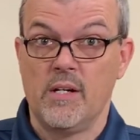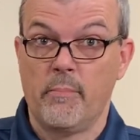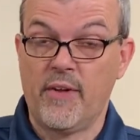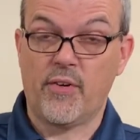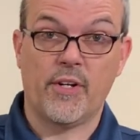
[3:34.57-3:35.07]

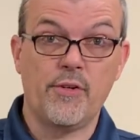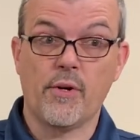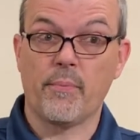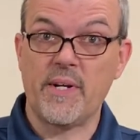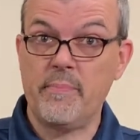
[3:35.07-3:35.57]
But if you're going to
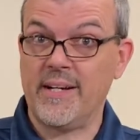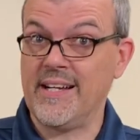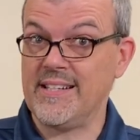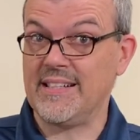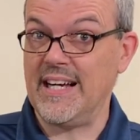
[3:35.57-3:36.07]
do a
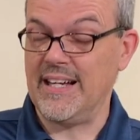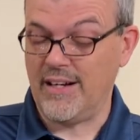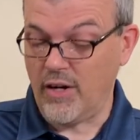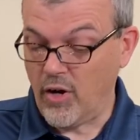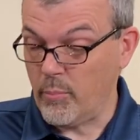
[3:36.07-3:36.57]
rebind,
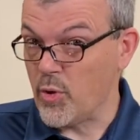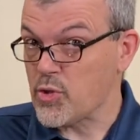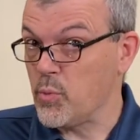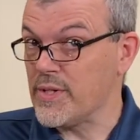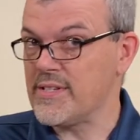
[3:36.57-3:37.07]
I
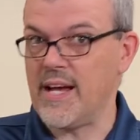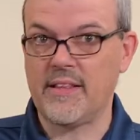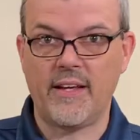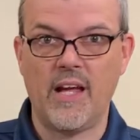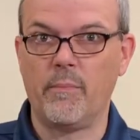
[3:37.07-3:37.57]
almost wouldn't
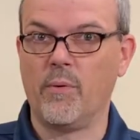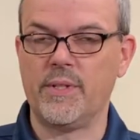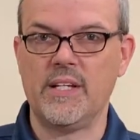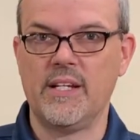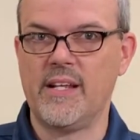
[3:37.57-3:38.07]
take the gamble
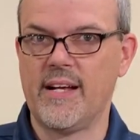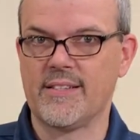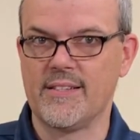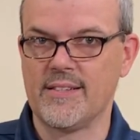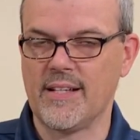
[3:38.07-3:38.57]
with the
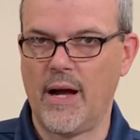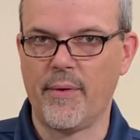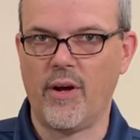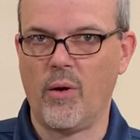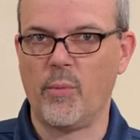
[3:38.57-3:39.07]
indexes. I
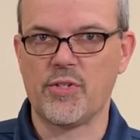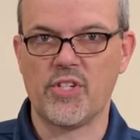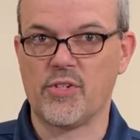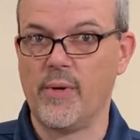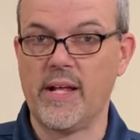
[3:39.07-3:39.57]
would almost
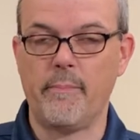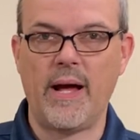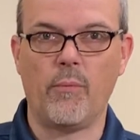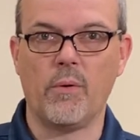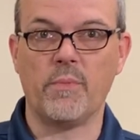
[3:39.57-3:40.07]
just go ahead and
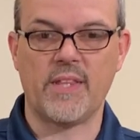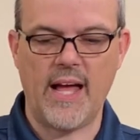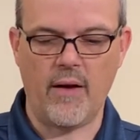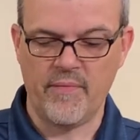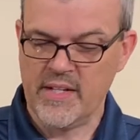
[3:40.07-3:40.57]
buy one
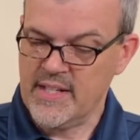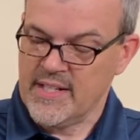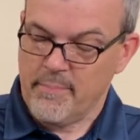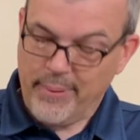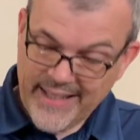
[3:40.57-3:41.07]
without.
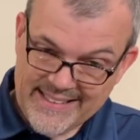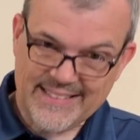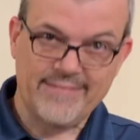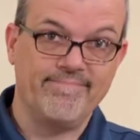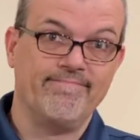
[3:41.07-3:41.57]

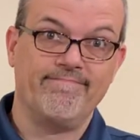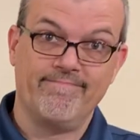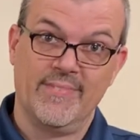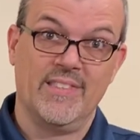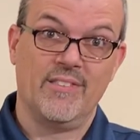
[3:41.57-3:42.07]
But
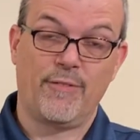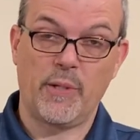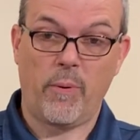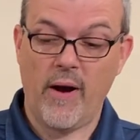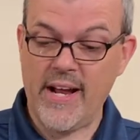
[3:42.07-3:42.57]
for
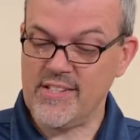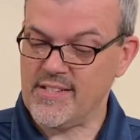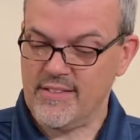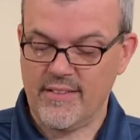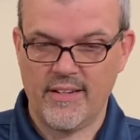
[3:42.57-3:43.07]
the
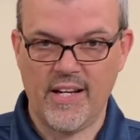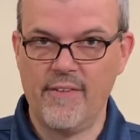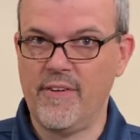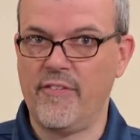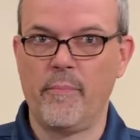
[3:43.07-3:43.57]
price,
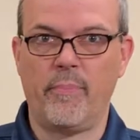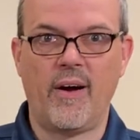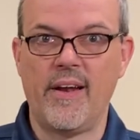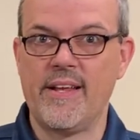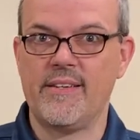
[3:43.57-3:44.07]
even if you
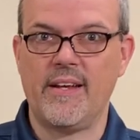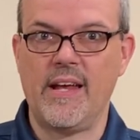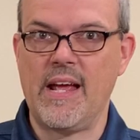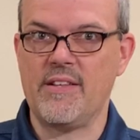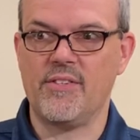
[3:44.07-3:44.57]
bought it
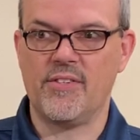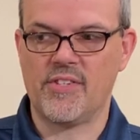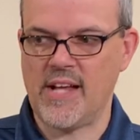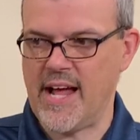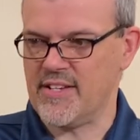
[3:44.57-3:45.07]
and you
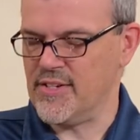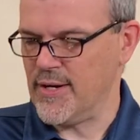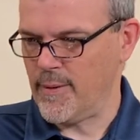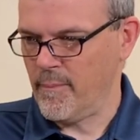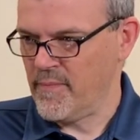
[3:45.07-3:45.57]
decided, you
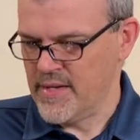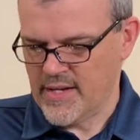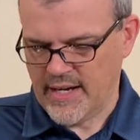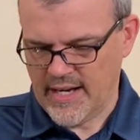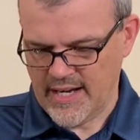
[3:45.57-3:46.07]
know,
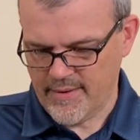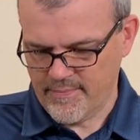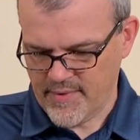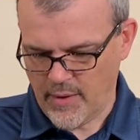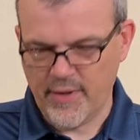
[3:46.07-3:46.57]

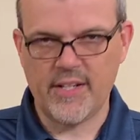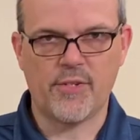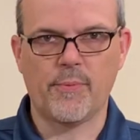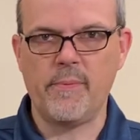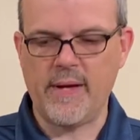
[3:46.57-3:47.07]
um, I want to get
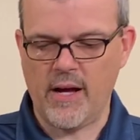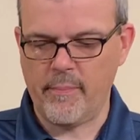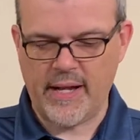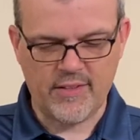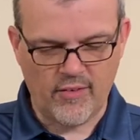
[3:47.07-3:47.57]
this
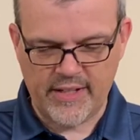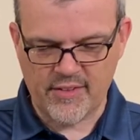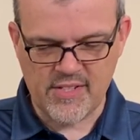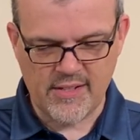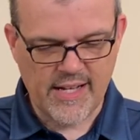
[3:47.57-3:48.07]
rebound, but I don't like
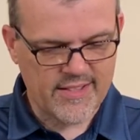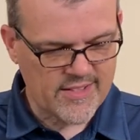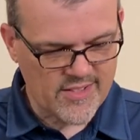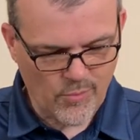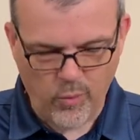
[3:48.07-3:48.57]
those
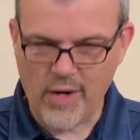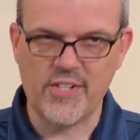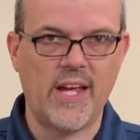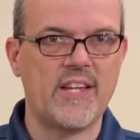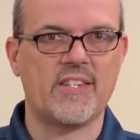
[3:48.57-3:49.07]
indexes.
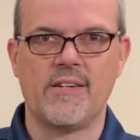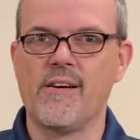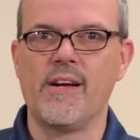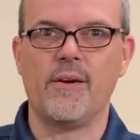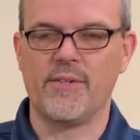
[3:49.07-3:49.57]
Worst case
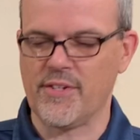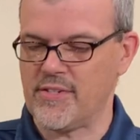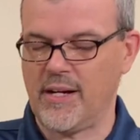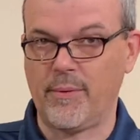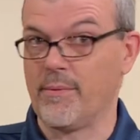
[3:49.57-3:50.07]
scenario, you're
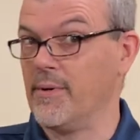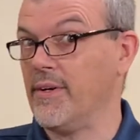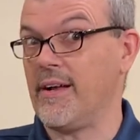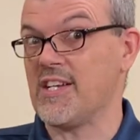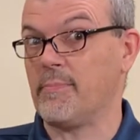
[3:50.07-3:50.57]
stuck with a
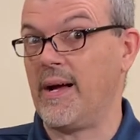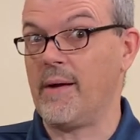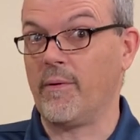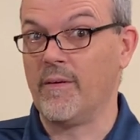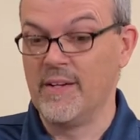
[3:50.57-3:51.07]
really nice
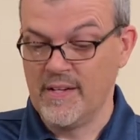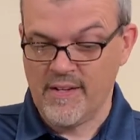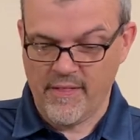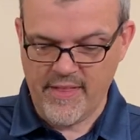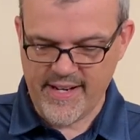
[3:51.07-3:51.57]
Bible
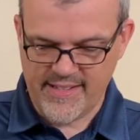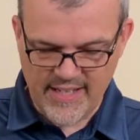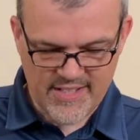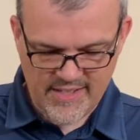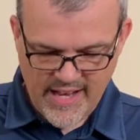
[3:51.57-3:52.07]
that
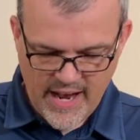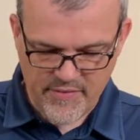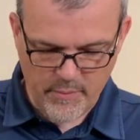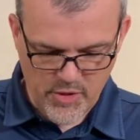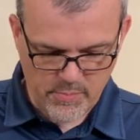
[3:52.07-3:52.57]
doesn't
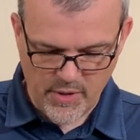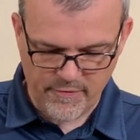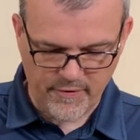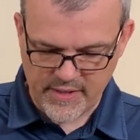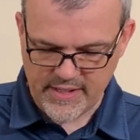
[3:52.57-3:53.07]
have the most
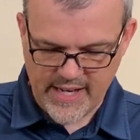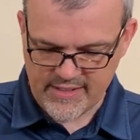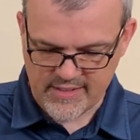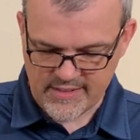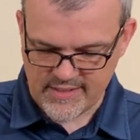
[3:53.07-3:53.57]
beautiful
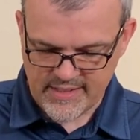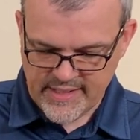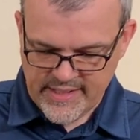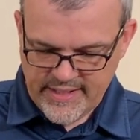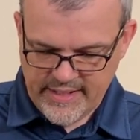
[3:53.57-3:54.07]
indexes,
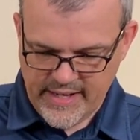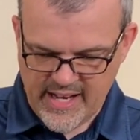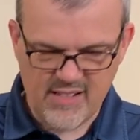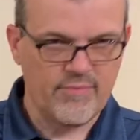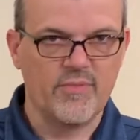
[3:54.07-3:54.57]

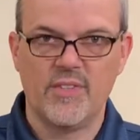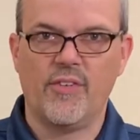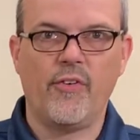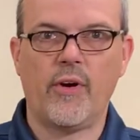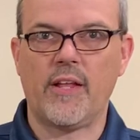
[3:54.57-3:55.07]
and
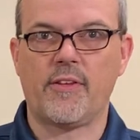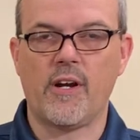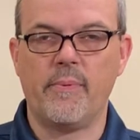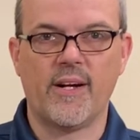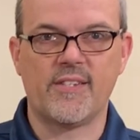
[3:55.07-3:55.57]
you've only got
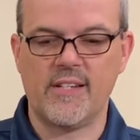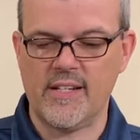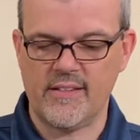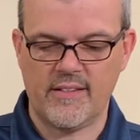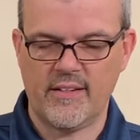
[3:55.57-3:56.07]
30 bucks in
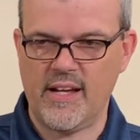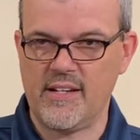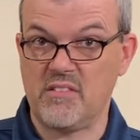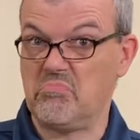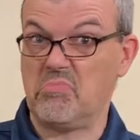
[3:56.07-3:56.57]
it,
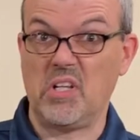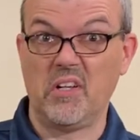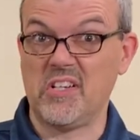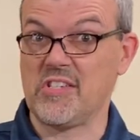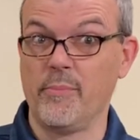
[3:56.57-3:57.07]
and it
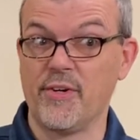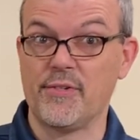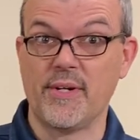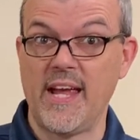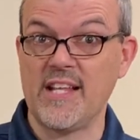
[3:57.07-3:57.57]
looks similar
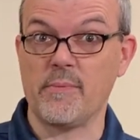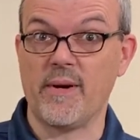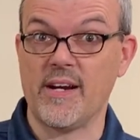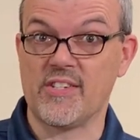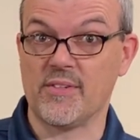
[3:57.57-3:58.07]
to a Canterbury.